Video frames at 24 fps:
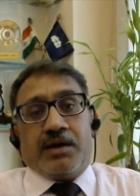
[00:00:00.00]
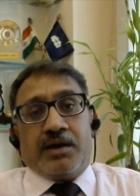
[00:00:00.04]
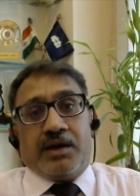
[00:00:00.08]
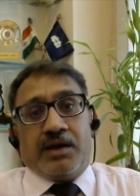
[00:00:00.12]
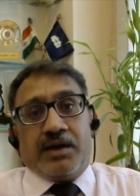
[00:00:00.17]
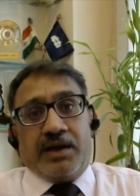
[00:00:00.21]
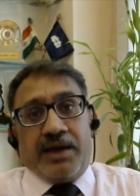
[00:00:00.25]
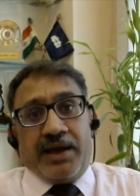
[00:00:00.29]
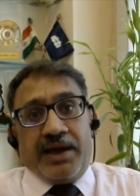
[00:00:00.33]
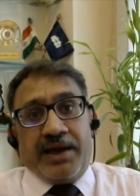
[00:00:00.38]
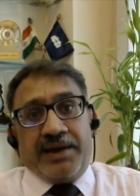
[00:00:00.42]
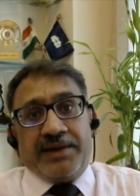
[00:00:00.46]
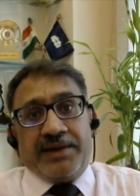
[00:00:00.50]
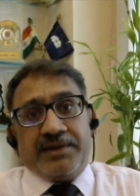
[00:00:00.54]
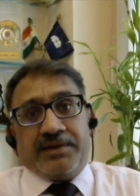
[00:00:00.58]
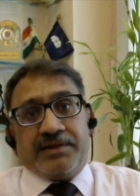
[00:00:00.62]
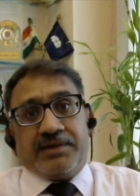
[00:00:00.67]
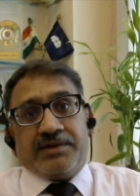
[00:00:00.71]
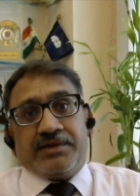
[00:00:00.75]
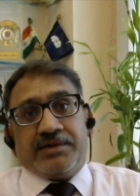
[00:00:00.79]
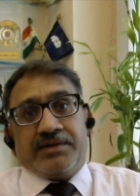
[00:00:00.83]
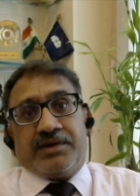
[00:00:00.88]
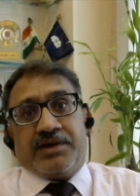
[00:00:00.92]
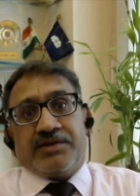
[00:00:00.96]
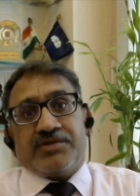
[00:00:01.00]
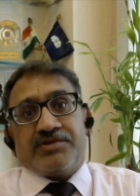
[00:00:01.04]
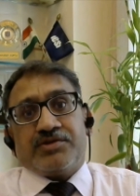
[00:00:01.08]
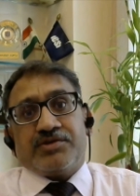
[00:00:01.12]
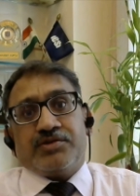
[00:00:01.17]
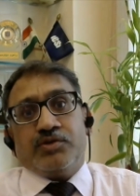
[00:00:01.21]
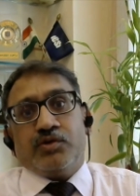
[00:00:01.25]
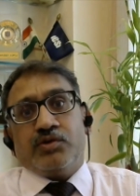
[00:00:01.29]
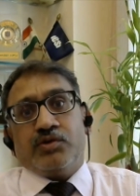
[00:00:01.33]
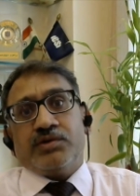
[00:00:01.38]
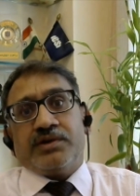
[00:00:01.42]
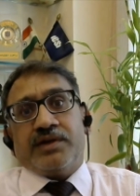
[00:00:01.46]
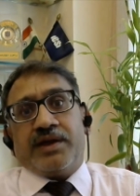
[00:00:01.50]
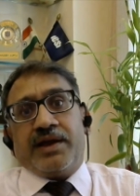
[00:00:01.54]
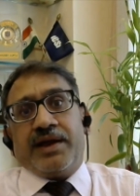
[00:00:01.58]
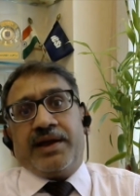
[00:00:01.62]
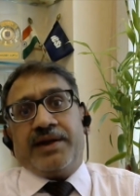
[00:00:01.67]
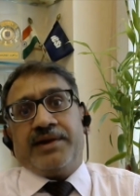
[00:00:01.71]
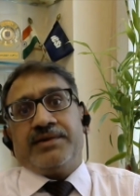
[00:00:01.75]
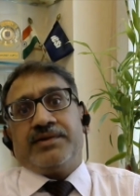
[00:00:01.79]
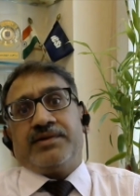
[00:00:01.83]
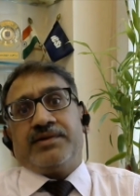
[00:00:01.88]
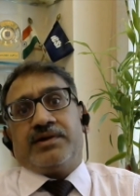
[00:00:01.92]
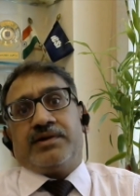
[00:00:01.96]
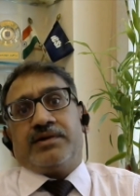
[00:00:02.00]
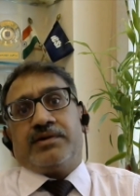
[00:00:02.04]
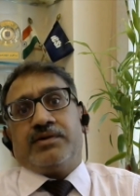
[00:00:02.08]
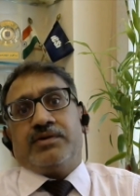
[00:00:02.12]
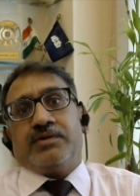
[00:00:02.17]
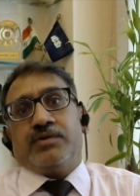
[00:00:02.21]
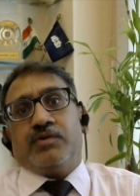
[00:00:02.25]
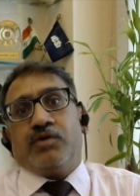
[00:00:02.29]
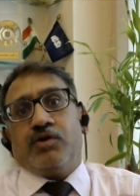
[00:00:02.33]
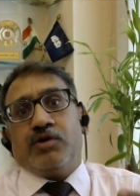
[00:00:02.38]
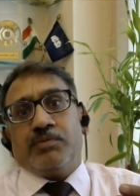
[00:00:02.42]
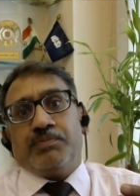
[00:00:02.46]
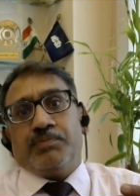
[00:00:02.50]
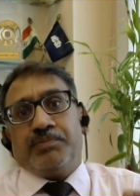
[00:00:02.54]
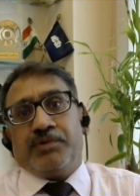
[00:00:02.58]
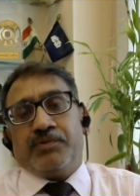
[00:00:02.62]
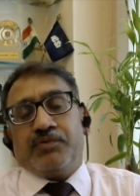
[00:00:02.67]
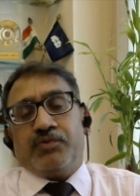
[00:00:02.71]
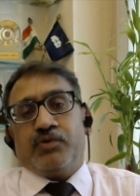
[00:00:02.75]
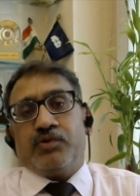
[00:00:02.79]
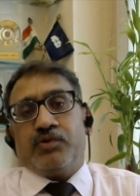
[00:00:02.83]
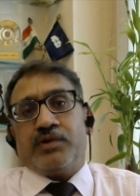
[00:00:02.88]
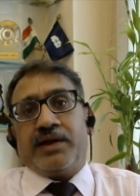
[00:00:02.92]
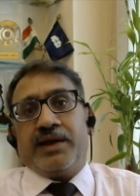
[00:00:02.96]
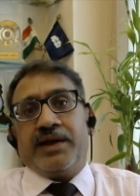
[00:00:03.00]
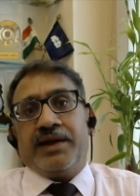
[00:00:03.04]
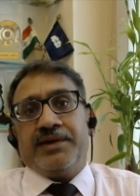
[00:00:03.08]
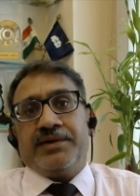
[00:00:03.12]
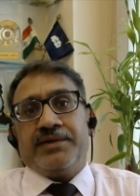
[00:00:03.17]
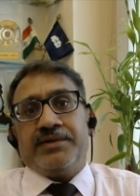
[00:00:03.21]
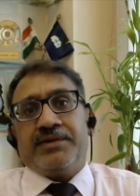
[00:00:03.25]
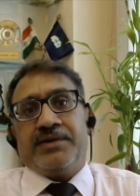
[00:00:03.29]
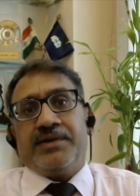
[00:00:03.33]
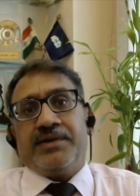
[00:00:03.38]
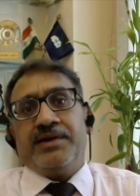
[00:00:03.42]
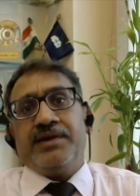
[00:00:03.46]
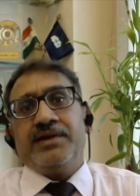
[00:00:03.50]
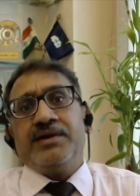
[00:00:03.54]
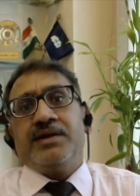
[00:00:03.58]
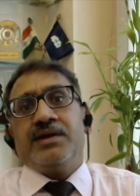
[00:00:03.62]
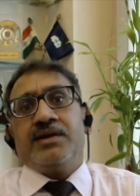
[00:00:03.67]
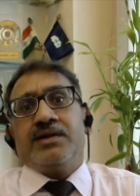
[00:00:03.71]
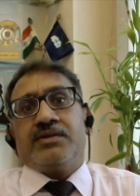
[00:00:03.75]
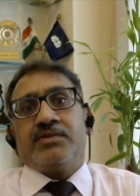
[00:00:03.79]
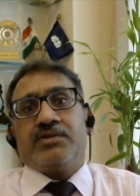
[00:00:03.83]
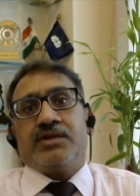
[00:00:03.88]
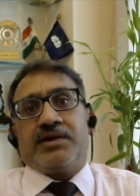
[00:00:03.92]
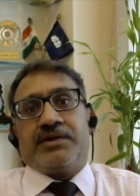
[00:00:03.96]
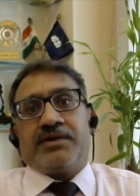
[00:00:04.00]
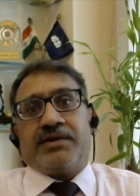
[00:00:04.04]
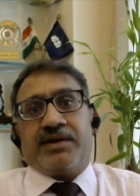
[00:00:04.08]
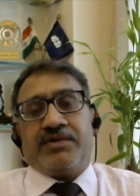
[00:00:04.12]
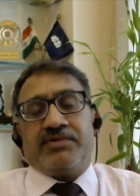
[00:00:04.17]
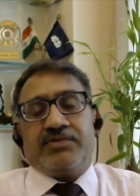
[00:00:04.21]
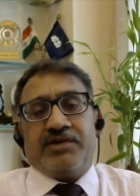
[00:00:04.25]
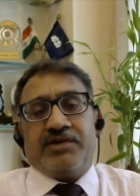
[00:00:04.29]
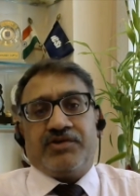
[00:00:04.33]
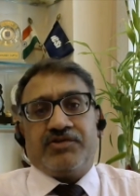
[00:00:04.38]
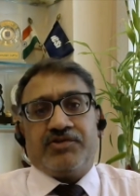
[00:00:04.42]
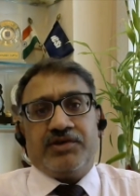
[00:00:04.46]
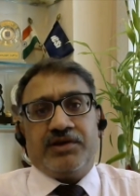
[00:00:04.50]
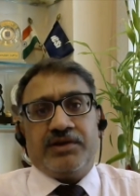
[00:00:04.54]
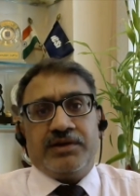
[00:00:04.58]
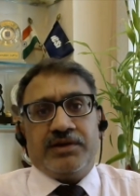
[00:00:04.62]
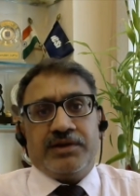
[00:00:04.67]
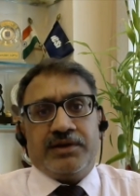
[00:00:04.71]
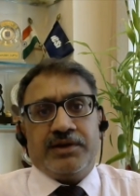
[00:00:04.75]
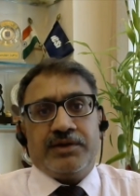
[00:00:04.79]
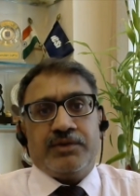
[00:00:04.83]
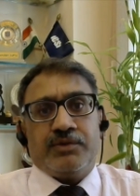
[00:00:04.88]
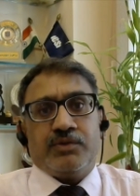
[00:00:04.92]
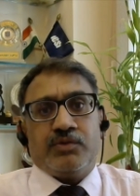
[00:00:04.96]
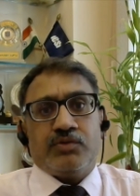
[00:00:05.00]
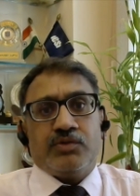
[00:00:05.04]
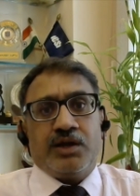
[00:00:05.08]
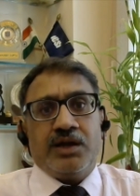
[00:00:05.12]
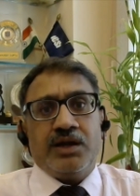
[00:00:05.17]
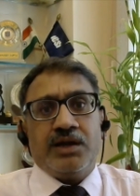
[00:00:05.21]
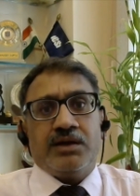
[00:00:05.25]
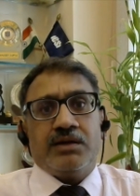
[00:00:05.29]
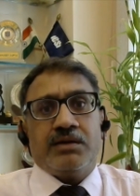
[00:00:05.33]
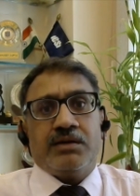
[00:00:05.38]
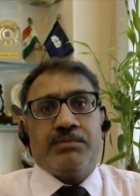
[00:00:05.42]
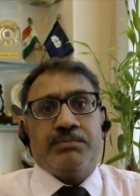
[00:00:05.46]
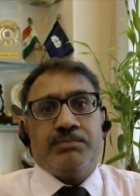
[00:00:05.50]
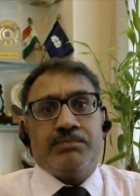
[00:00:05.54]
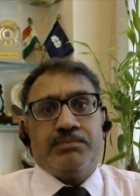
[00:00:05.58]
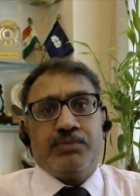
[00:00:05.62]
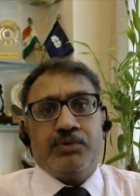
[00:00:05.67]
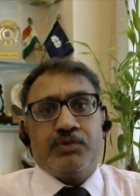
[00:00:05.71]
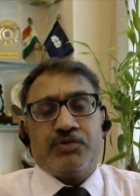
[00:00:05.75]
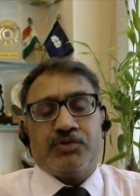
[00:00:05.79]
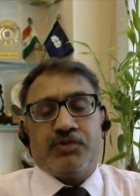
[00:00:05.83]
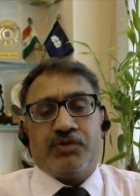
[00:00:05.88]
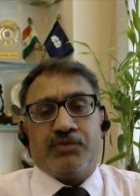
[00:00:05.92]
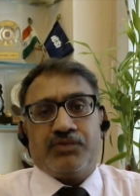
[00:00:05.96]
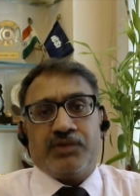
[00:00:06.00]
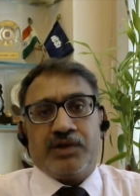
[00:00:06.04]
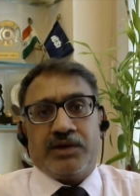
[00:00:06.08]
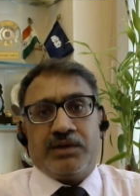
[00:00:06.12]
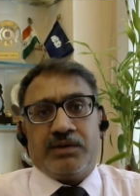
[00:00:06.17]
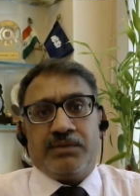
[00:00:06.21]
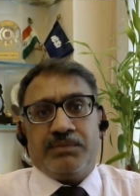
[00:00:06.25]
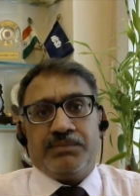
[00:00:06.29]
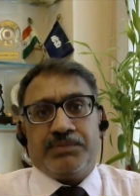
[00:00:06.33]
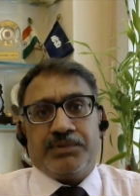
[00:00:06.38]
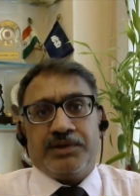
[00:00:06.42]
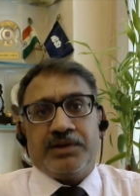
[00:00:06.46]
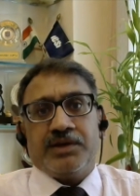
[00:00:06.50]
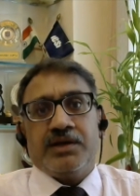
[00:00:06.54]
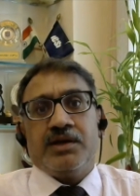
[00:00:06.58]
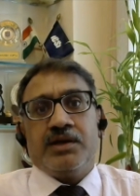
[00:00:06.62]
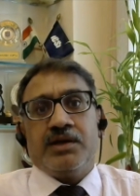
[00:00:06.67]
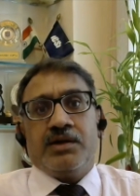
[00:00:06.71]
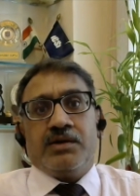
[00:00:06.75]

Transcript: and does not enter or before entering the transaction into the books of the company.